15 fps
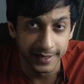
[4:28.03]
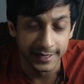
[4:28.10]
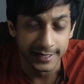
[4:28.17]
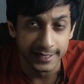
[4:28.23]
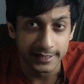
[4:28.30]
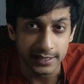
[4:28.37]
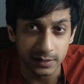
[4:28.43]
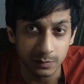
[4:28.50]

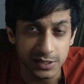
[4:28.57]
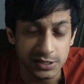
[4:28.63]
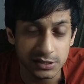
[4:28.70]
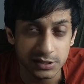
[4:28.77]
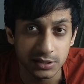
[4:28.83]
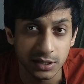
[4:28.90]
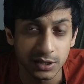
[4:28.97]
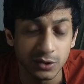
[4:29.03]
that means
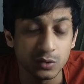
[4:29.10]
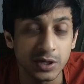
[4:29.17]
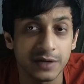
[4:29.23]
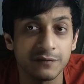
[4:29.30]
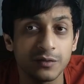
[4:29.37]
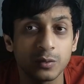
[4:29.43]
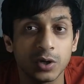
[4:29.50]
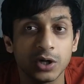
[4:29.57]
you never
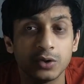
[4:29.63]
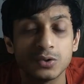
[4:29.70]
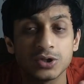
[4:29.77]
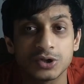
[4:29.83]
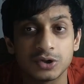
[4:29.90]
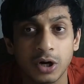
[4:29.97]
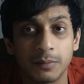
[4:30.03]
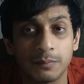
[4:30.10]
want to
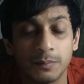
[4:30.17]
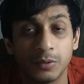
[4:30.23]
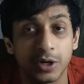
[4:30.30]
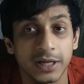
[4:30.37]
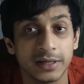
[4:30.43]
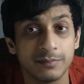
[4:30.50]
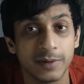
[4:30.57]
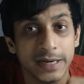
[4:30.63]
stop putting
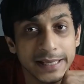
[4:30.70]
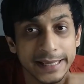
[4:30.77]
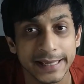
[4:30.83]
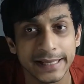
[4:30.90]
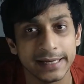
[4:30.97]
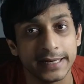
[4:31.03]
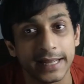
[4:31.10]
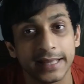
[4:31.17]
money
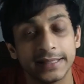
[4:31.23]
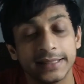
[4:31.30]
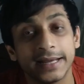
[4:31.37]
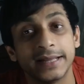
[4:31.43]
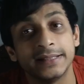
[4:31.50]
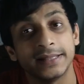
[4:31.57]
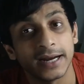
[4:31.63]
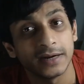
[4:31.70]
in
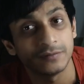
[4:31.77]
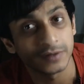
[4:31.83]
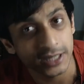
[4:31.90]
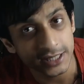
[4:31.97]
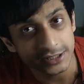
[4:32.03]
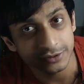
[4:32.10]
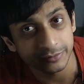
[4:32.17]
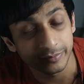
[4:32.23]
the
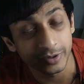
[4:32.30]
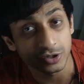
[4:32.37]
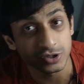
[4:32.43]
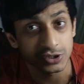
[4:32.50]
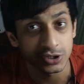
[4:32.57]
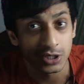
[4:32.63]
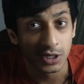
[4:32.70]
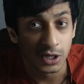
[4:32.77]
advertisement, because
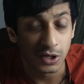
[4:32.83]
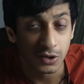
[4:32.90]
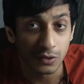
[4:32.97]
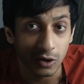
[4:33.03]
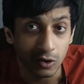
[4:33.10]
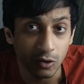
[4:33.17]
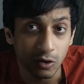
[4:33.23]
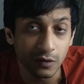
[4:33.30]
you are
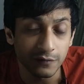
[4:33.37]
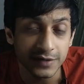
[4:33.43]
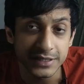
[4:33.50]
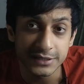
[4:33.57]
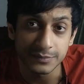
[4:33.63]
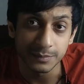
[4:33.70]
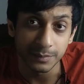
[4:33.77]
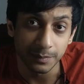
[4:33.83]
always
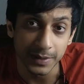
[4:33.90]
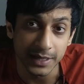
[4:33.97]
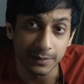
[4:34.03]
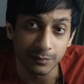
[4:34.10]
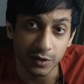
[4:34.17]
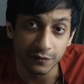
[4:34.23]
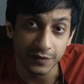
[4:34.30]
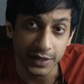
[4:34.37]
being
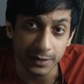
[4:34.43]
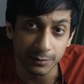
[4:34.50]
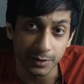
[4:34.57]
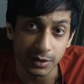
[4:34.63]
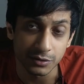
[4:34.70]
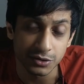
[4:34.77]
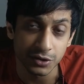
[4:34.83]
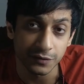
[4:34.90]
profitable.
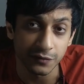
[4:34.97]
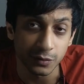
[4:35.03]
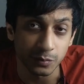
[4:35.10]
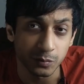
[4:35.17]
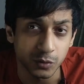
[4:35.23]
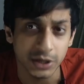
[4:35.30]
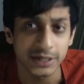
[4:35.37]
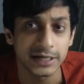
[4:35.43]
So if you put
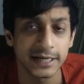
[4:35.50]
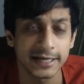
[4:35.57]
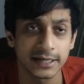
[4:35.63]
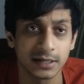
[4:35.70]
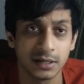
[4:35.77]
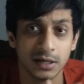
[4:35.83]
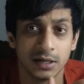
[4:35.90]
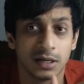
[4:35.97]
in like
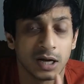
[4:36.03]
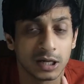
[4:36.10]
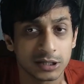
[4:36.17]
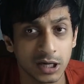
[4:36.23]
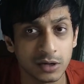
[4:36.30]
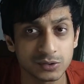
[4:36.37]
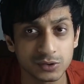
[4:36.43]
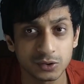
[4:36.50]

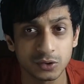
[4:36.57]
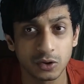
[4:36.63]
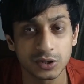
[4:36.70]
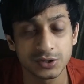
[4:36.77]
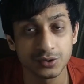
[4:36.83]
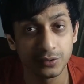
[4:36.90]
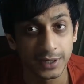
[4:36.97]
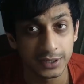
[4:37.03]
$1,000, you
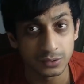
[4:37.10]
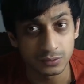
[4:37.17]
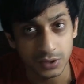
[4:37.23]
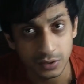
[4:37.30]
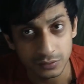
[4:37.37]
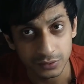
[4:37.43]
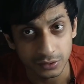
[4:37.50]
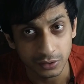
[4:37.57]
get
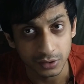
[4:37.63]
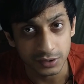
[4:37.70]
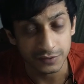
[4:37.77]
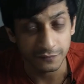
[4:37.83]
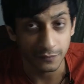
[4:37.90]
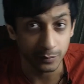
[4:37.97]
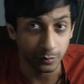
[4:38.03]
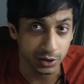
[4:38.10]
$2,000. If you
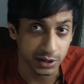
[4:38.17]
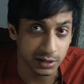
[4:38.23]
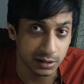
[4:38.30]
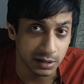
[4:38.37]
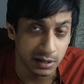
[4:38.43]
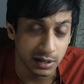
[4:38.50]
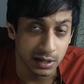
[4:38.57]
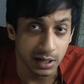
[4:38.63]
put in
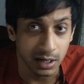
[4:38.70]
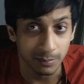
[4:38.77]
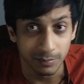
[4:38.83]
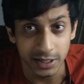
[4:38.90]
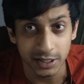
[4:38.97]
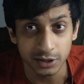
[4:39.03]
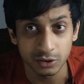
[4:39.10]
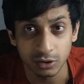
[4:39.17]
$1
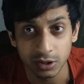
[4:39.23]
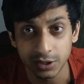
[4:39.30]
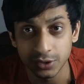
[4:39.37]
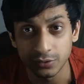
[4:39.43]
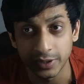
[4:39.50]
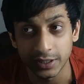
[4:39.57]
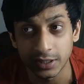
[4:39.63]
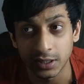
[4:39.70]
million, you
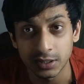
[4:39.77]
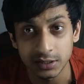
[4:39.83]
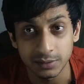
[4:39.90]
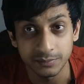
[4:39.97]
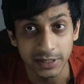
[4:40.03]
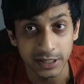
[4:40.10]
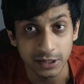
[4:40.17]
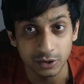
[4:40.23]
get another $1
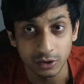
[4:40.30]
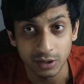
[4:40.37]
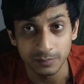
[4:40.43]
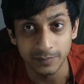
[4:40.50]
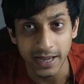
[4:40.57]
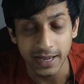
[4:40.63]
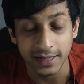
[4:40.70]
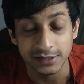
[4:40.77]
million
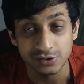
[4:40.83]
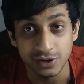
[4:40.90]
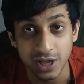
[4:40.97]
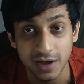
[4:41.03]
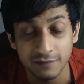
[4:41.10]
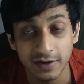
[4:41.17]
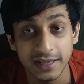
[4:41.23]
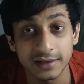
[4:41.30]
back. So you have
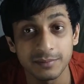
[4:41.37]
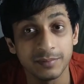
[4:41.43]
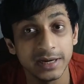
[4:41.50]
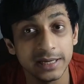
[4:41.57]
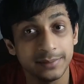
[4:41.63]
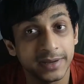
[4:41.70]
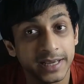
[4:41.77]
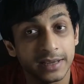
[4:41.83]
like a money
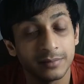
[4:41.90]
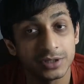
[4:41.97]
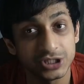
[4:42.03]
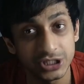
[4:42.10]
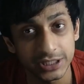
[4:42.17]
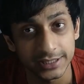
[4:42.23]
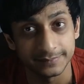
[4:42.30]
making machine.